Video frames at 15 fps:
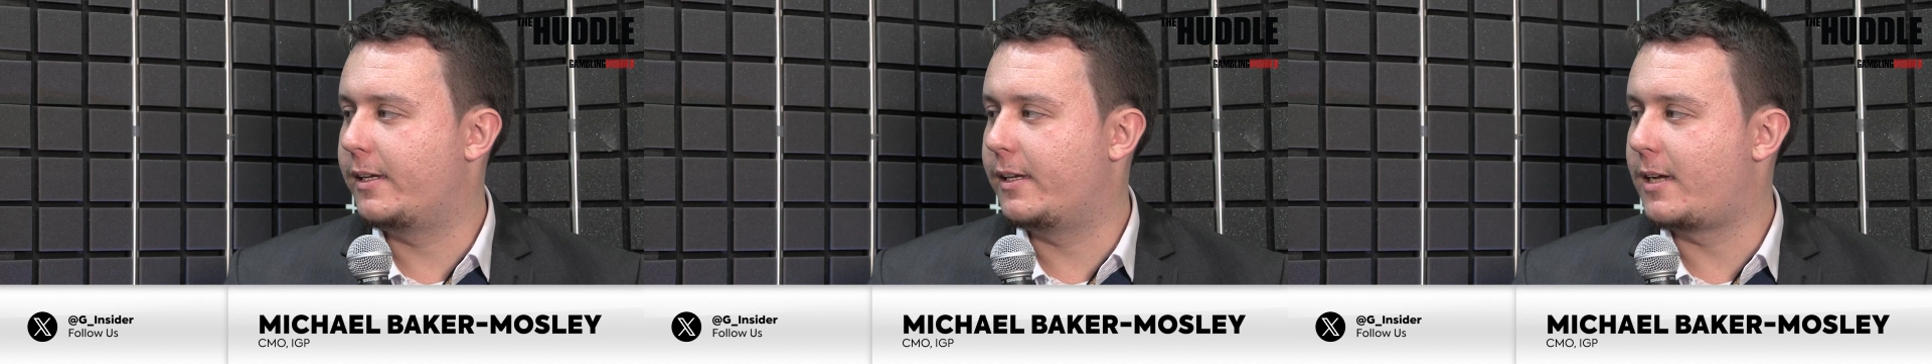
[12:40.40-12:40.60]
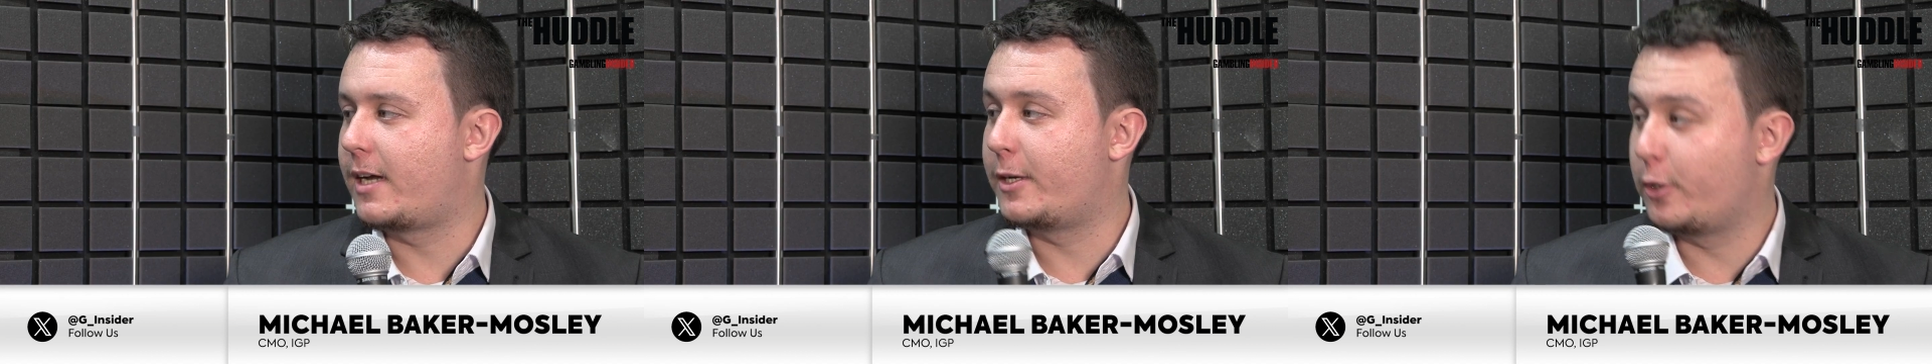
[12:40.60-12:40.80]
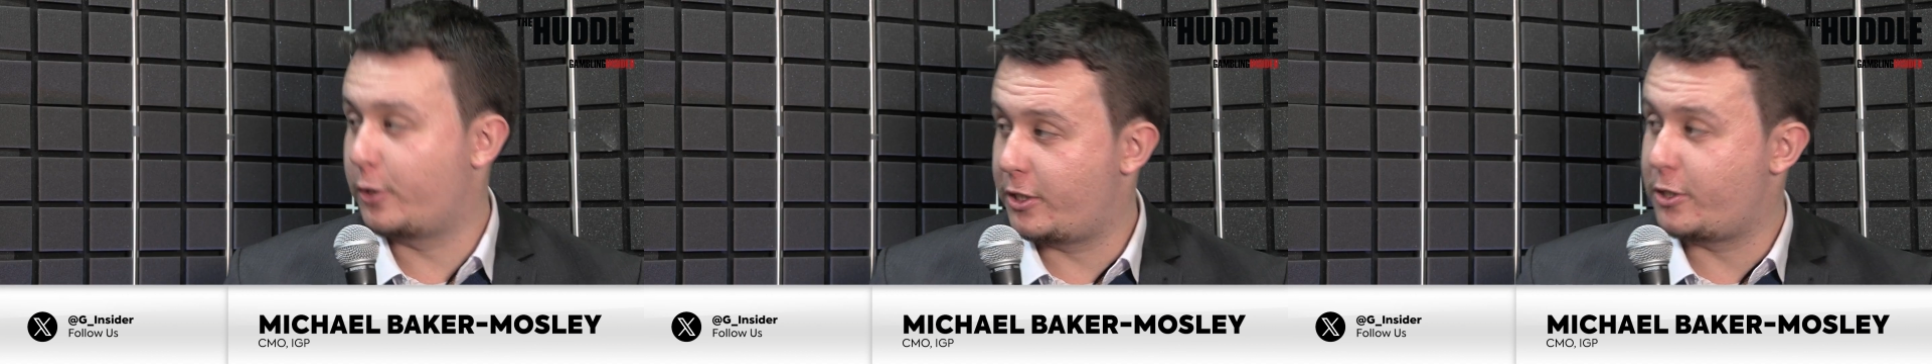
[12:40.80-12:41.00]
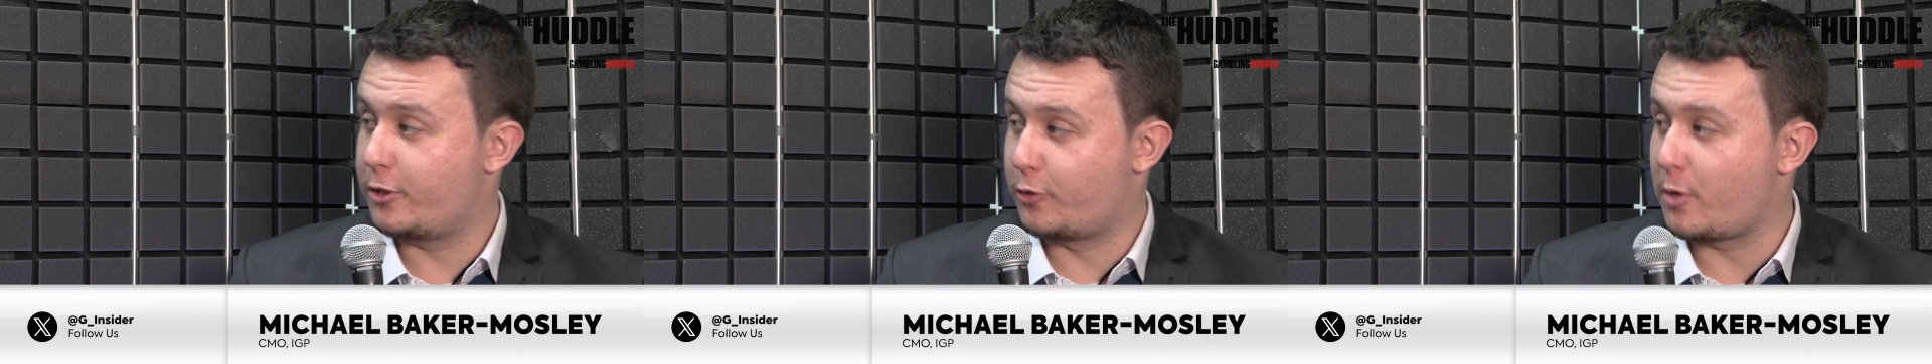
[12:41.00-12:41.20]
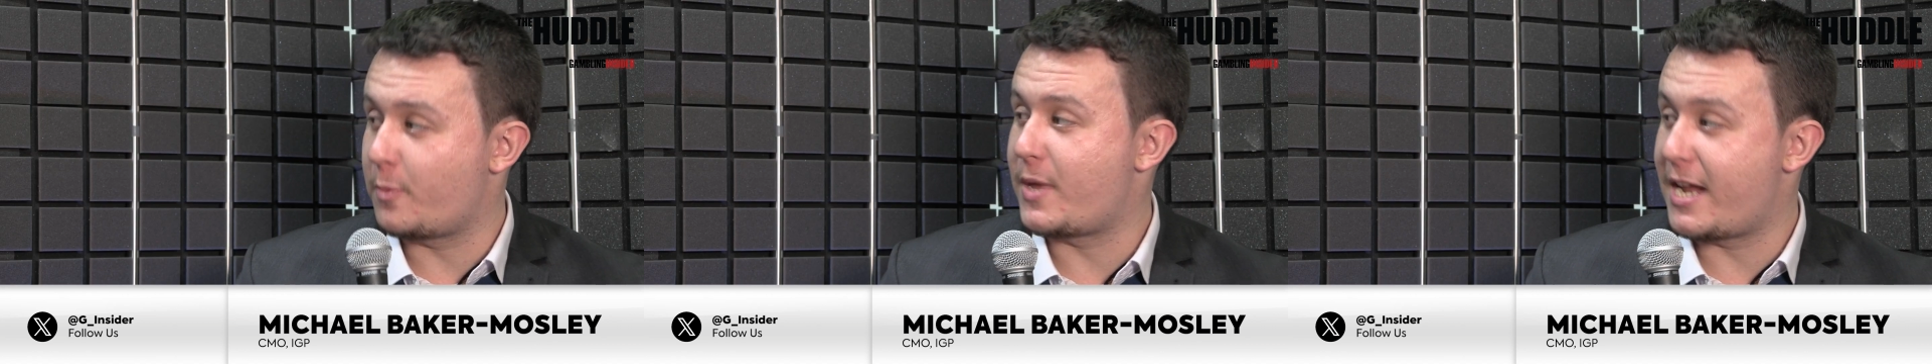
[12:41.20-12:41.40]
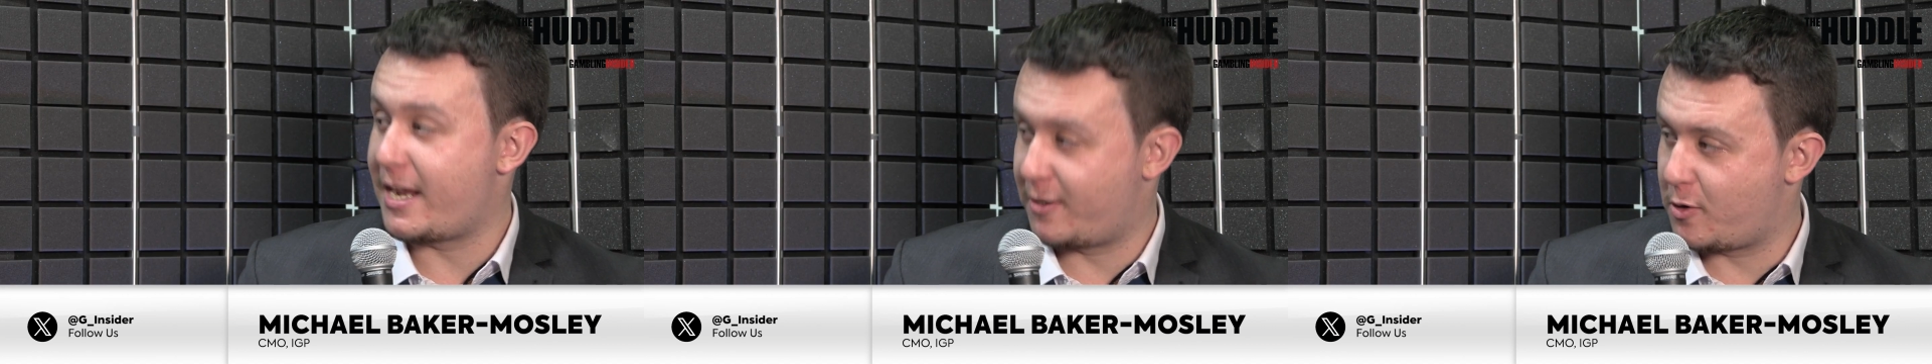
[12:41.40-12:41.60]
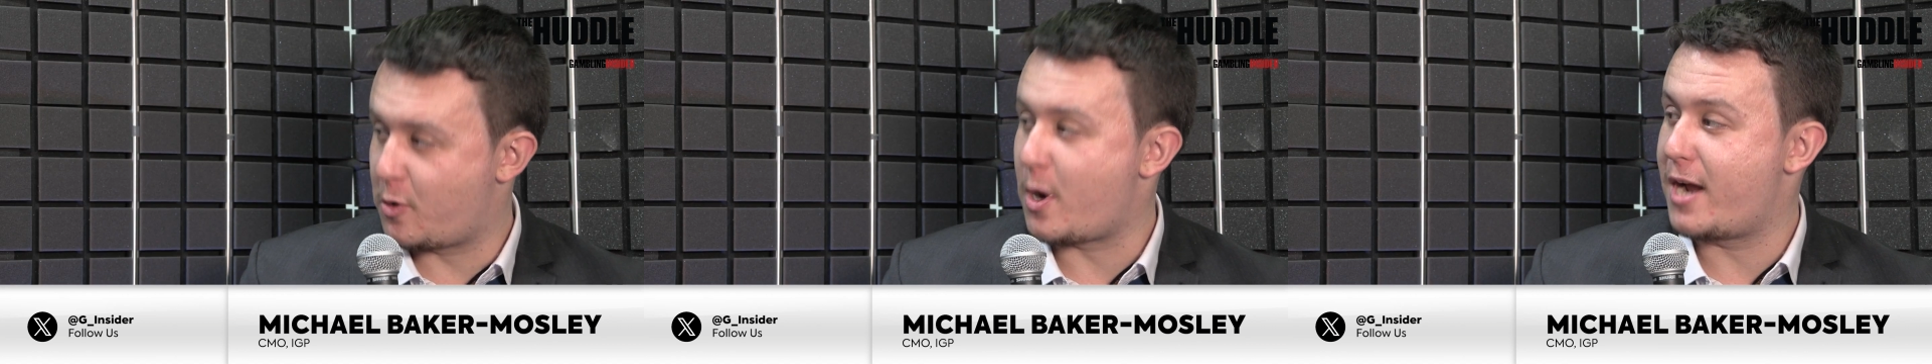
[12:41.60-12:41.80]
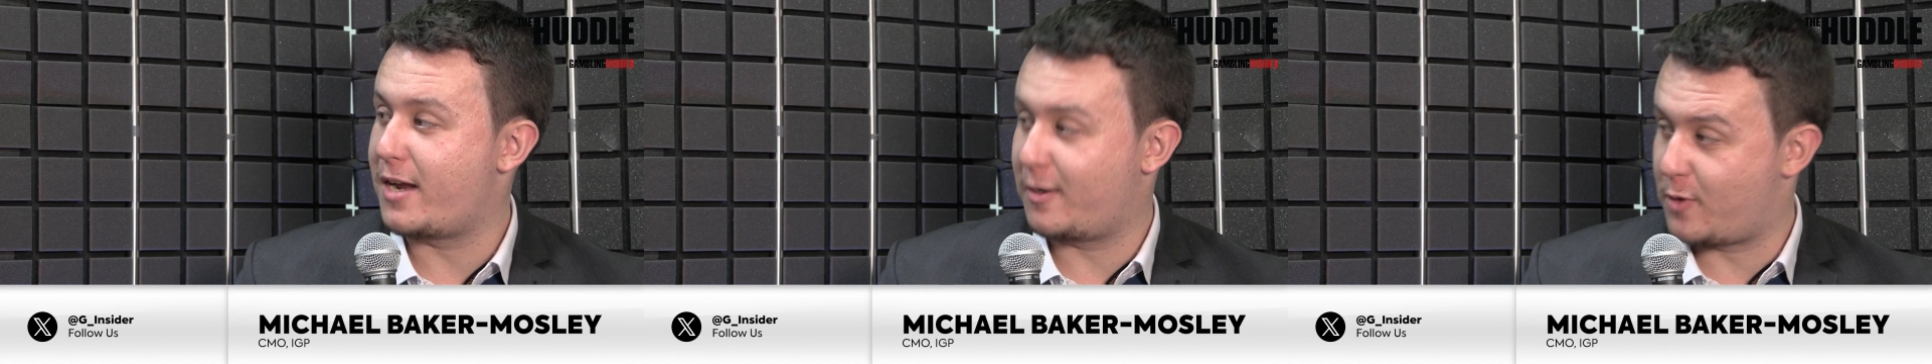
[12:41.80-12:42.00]
Yeah. I noticed you dropped that in
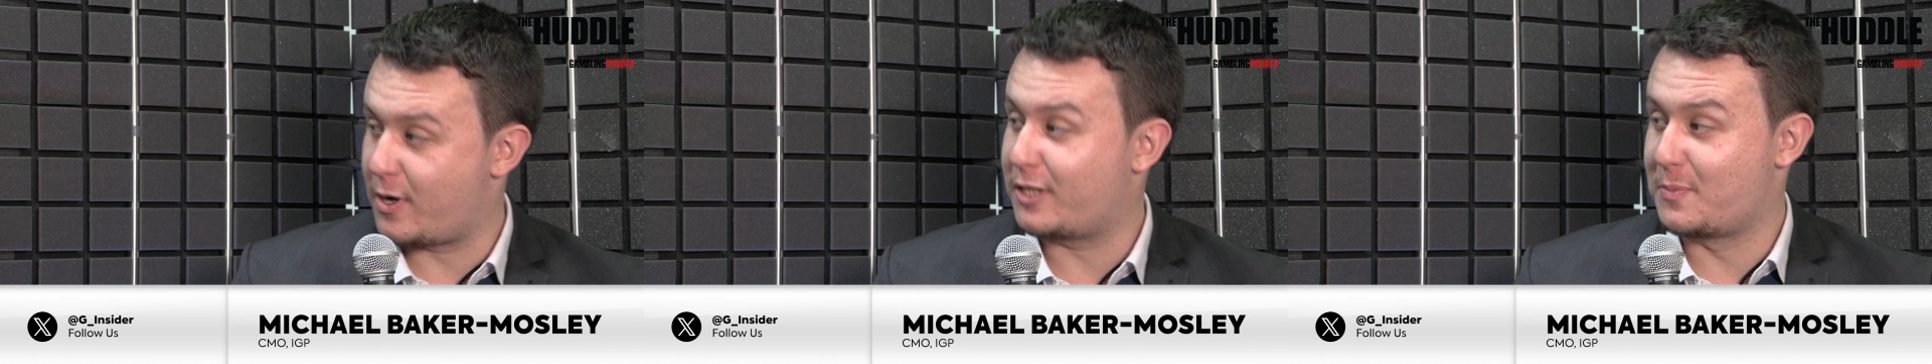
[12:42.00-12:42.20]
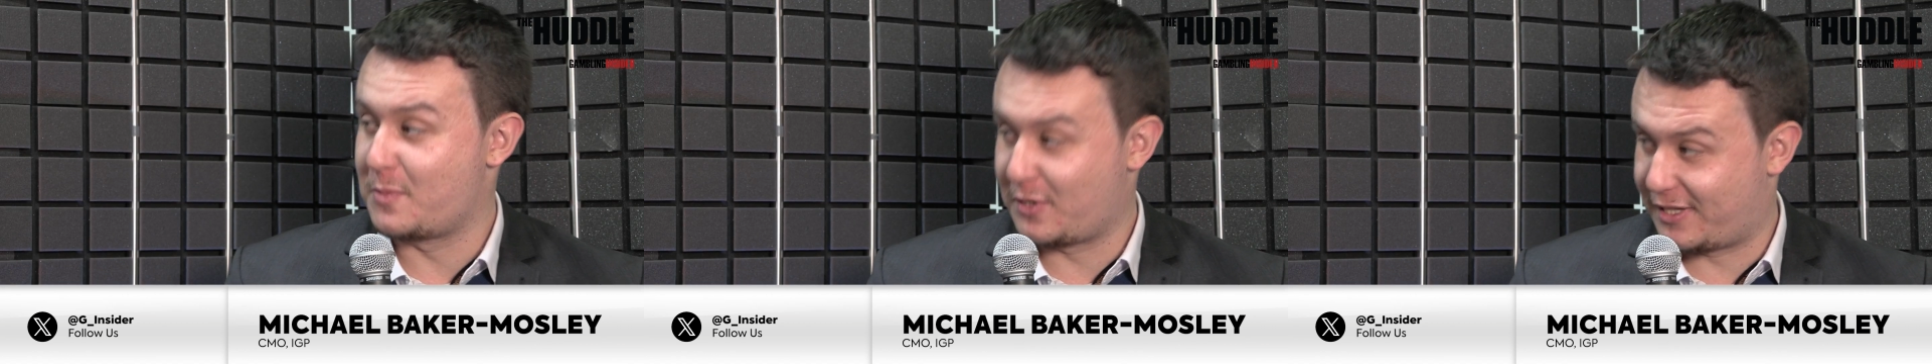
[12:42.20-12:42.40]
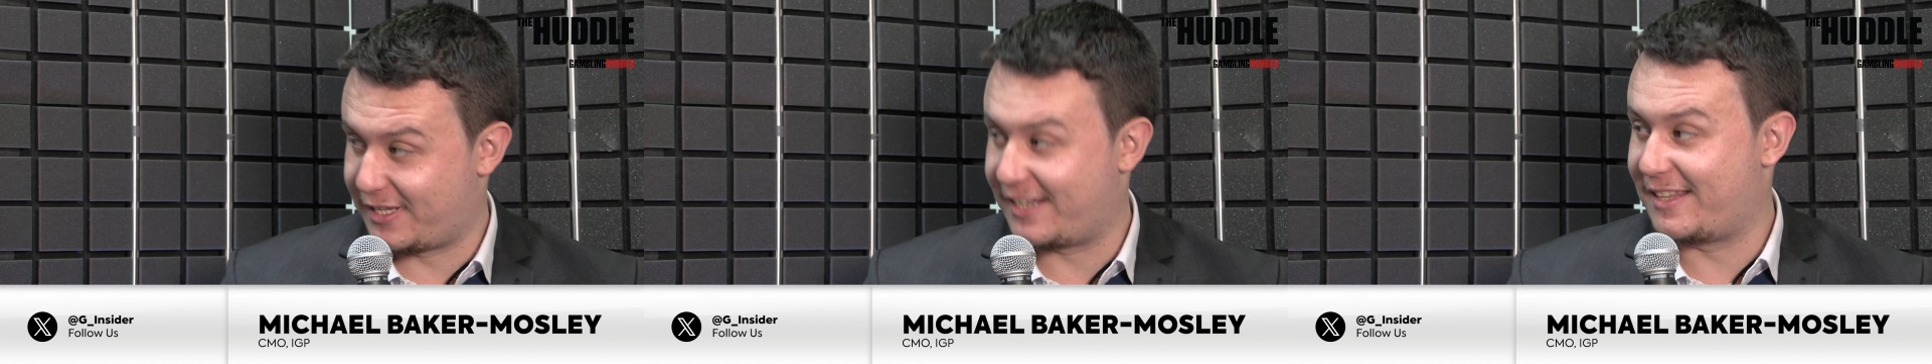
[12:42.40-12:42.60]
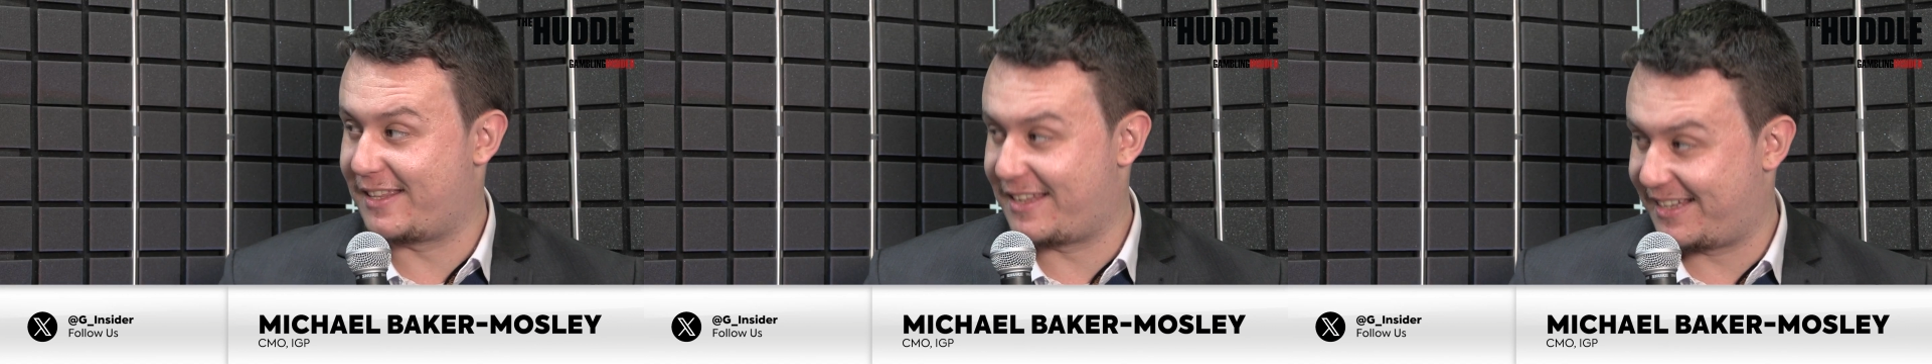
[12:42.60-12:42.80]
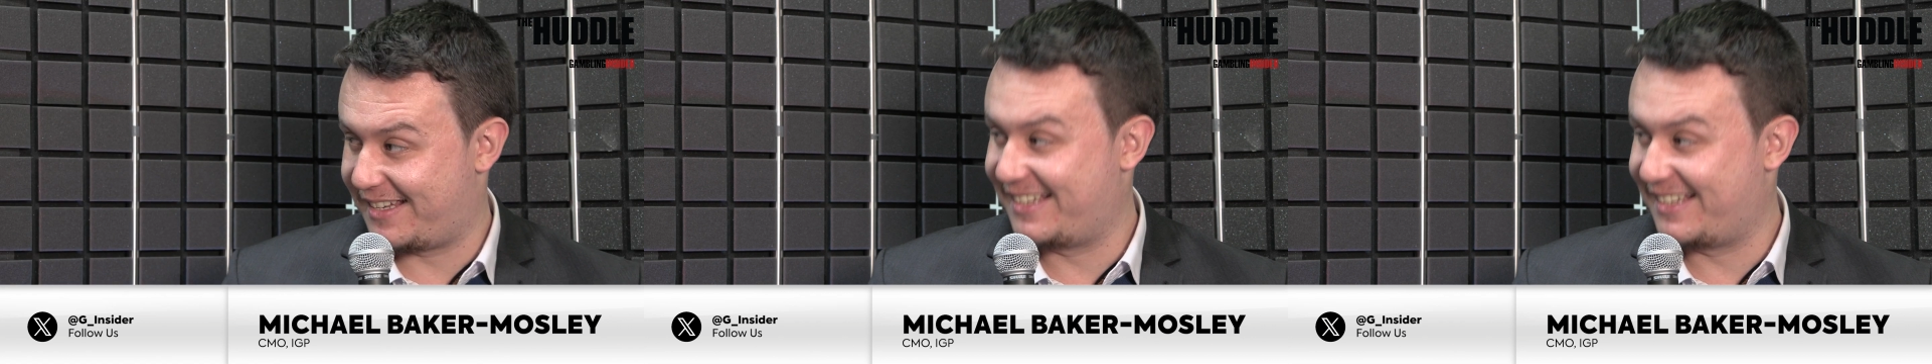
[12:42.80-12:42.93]
quite smoothly in there.